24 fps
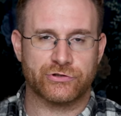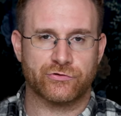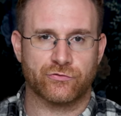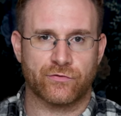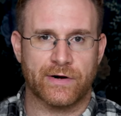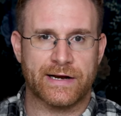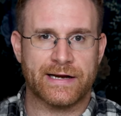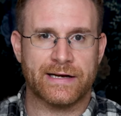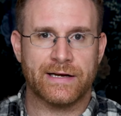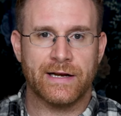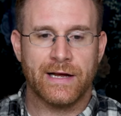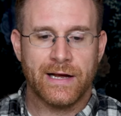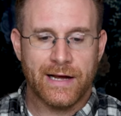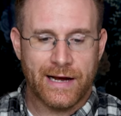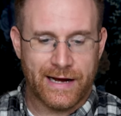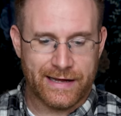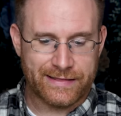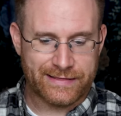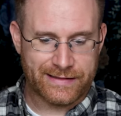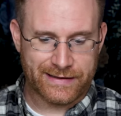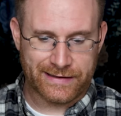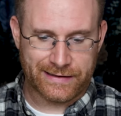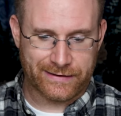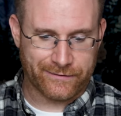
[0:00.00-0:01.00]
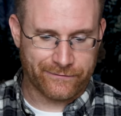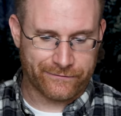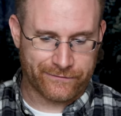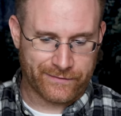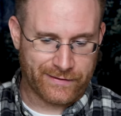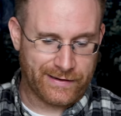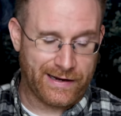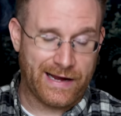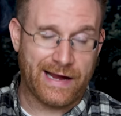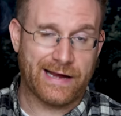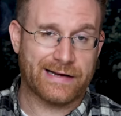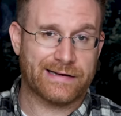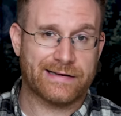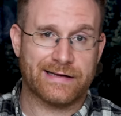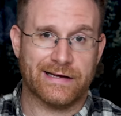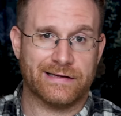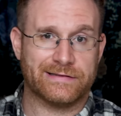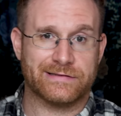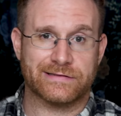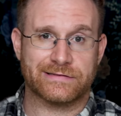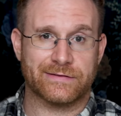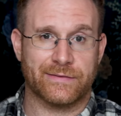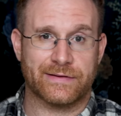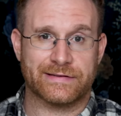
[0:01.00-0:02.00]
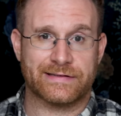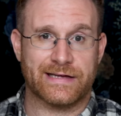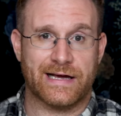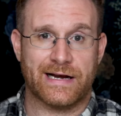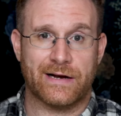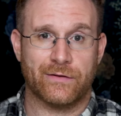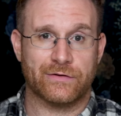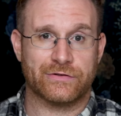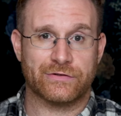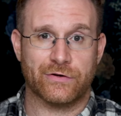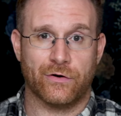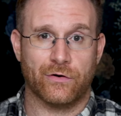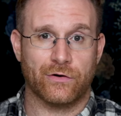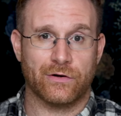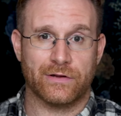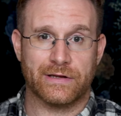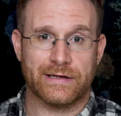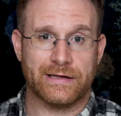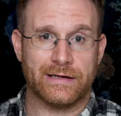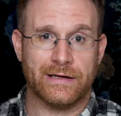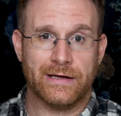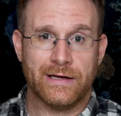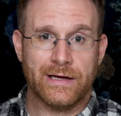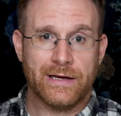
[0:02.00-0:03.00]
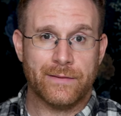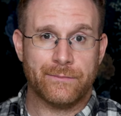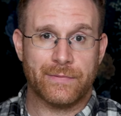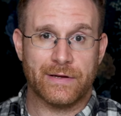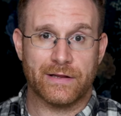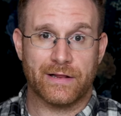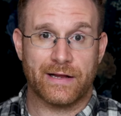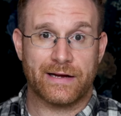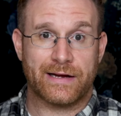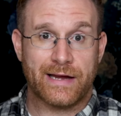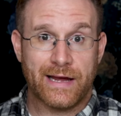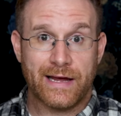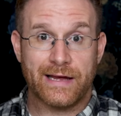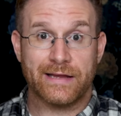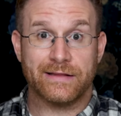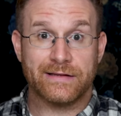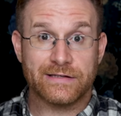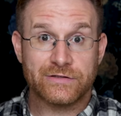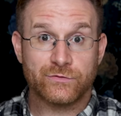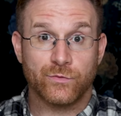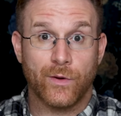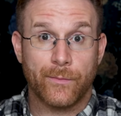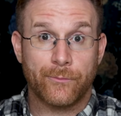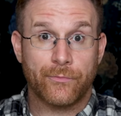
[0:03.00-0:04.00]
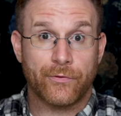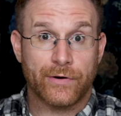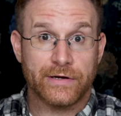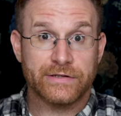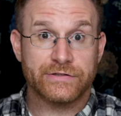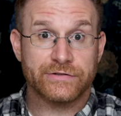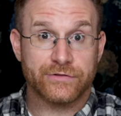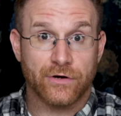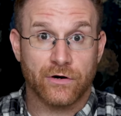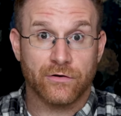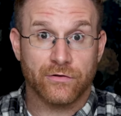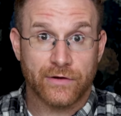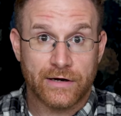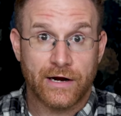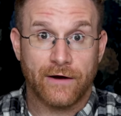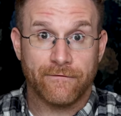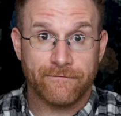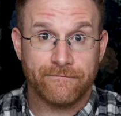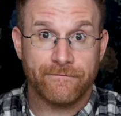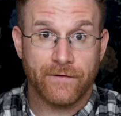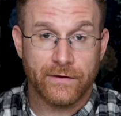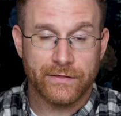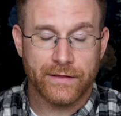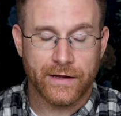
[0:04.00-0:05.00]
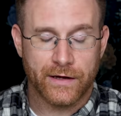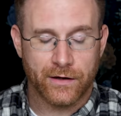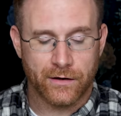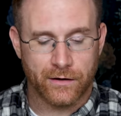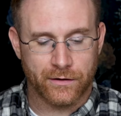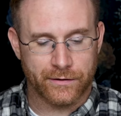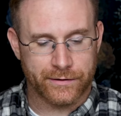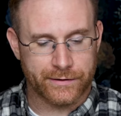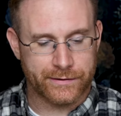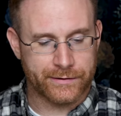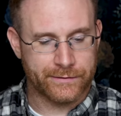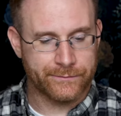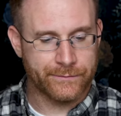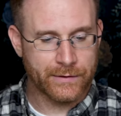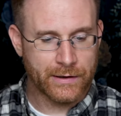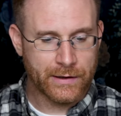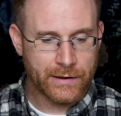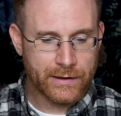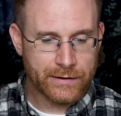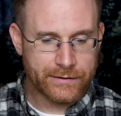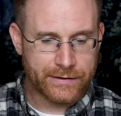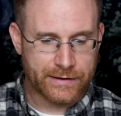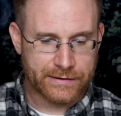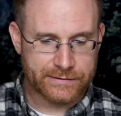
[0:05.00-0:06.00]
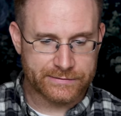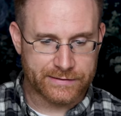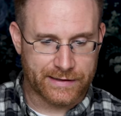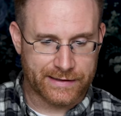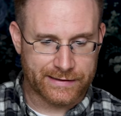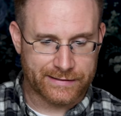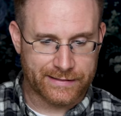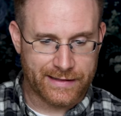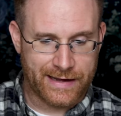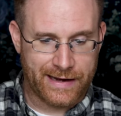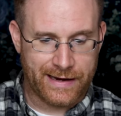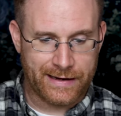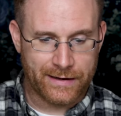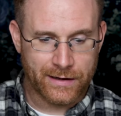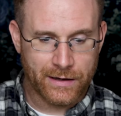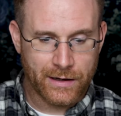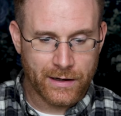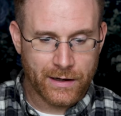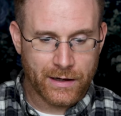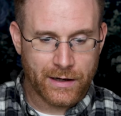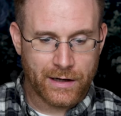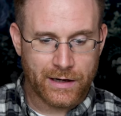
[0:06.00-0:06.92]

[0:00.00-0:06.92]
is great. I think if I had kids or something like that, I would totally be like, hey, this is what prints are, and look how fun they are, you know, things like that.